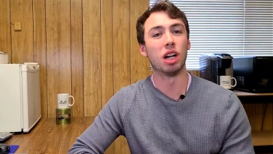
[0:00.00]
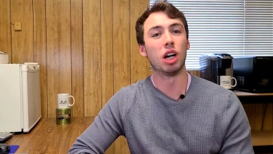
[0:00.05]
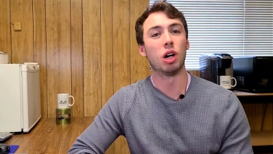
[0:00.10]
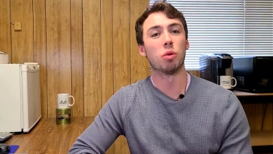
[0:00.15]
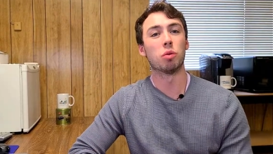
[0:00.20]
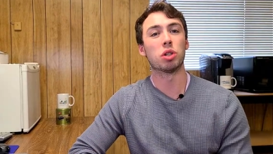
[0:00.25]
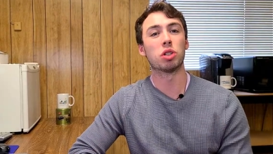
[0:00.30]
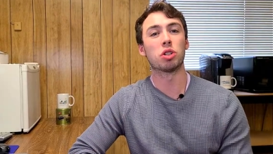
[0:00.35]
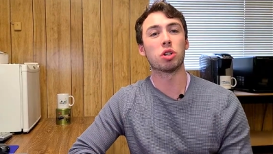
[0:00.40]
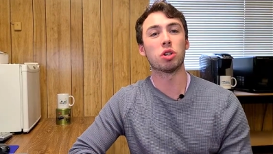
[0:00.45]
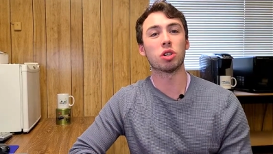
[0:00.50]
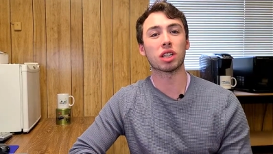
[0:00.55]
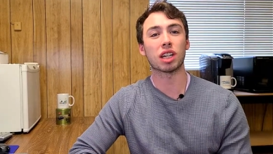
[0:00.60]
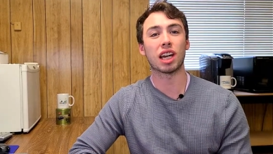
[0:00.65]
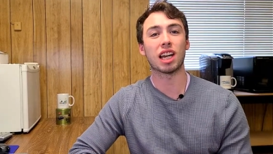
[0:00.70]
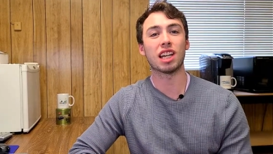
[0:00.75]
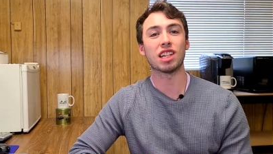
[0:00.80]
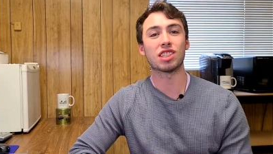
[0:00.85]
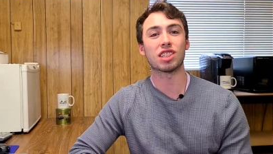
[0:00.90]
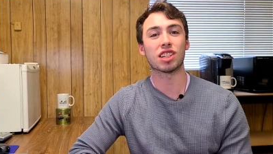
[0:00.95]
we took
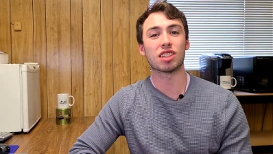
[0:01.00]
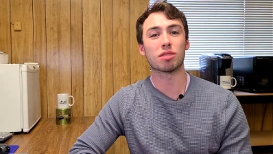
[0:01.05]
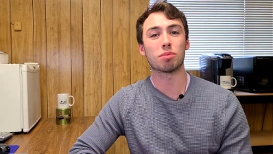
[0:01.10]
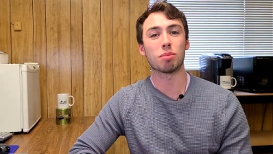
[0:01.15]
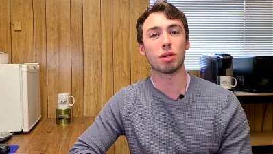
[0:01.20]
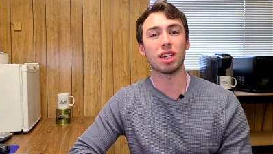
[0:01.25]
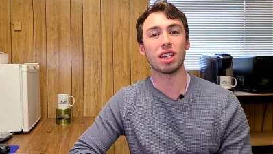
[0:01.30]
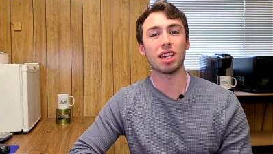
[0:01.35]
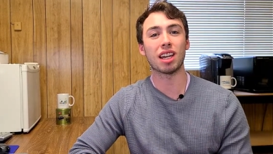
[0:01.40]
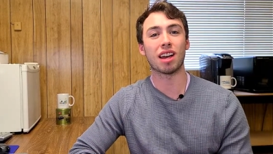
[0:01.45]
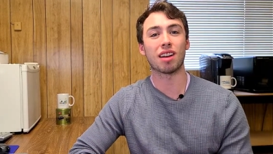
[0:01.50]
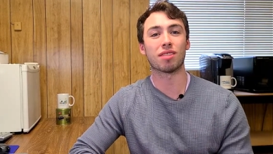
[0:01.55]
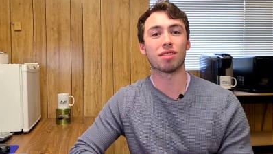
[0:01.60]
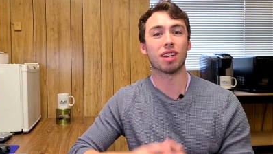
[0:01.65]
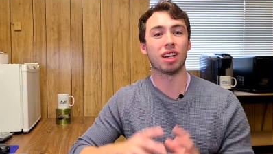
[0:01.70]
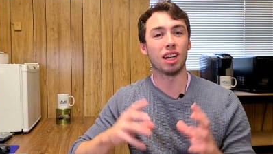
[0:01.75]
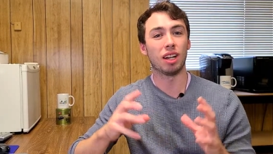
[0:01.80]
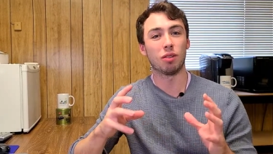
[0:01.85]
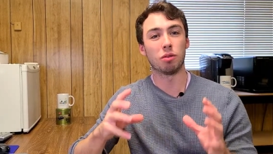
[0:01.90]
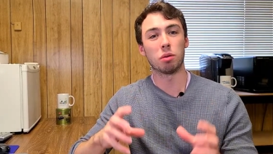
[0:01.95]

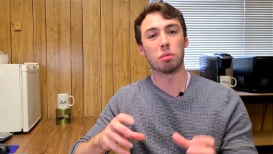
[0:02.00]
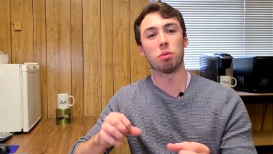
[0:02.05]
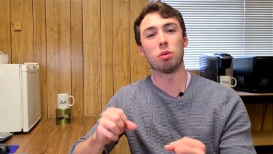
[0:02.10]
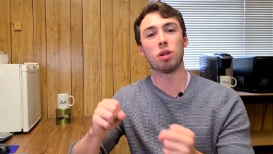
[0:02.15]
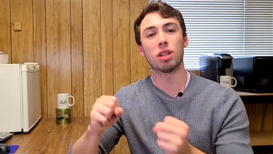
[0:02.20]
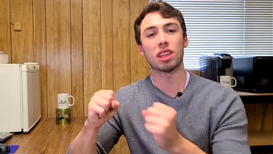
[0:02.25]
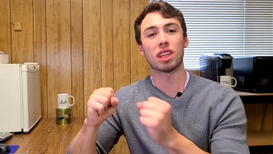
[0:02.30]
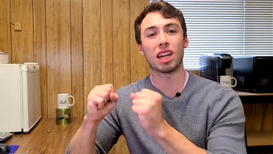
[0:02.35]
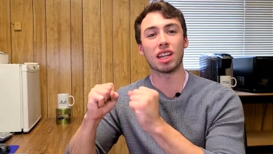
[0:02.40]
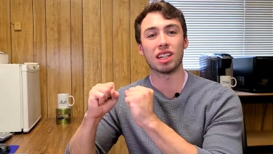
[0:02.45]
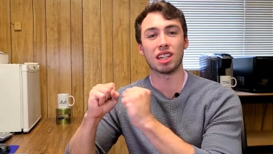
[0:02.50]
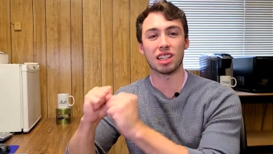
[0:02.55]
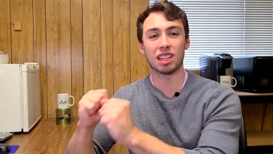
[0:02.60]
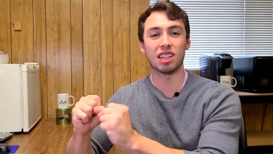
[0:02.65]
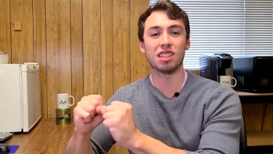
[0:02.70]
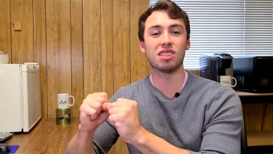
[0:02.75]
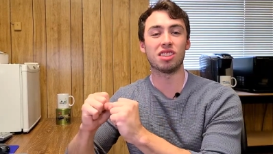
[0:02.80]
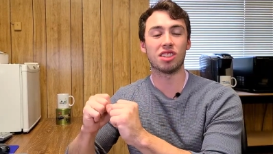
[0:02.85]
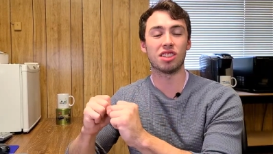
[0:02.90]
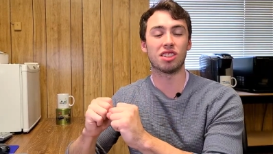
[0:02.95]
HSPF, we put that in an
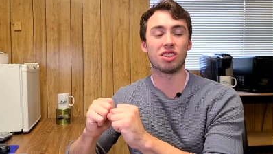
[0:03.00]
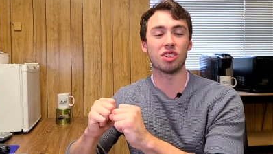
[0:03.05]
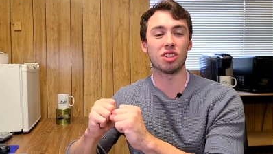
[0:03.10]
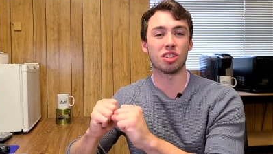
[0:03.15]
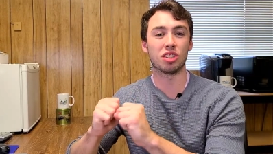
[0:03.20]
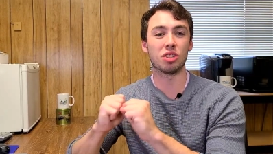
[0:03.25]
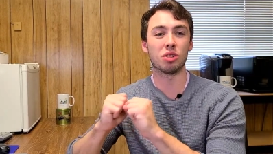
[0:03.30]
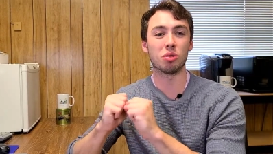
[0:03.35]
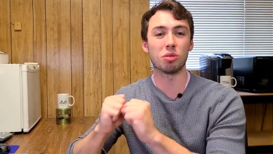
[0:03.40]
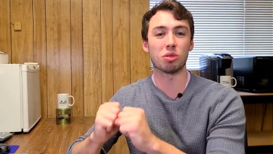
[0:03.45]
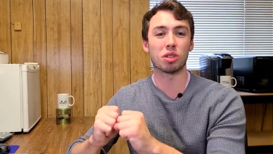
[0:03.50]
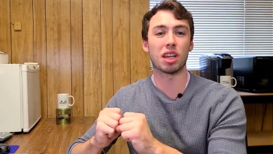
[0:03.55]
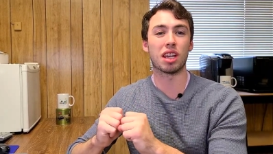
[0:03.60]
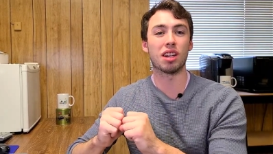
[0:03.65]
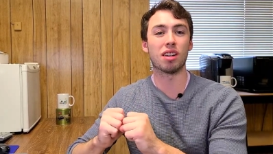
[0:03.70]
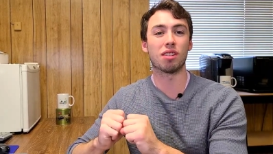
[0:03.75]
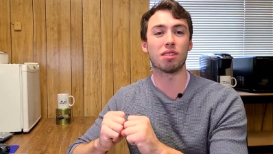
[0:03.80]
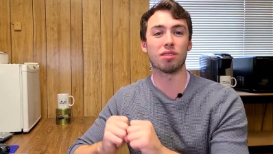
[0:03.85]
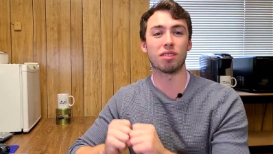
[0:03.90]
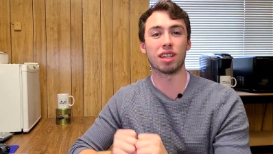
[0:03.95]
easy to use
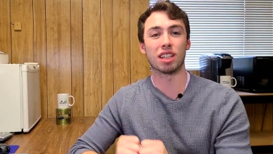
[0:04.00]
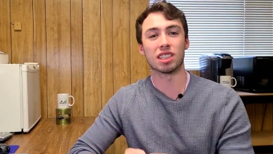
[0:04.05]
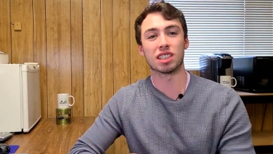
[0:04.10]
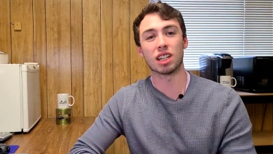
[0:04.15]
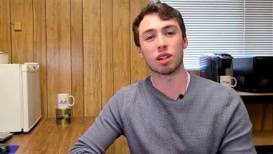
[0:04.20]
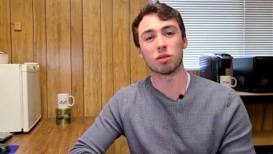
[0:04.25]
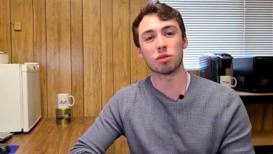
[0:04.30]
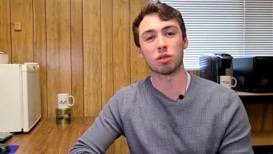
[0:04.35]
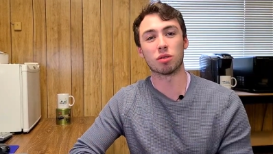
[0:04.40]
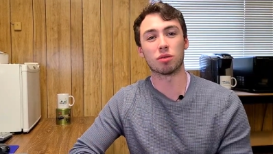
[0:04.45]
interface. That was the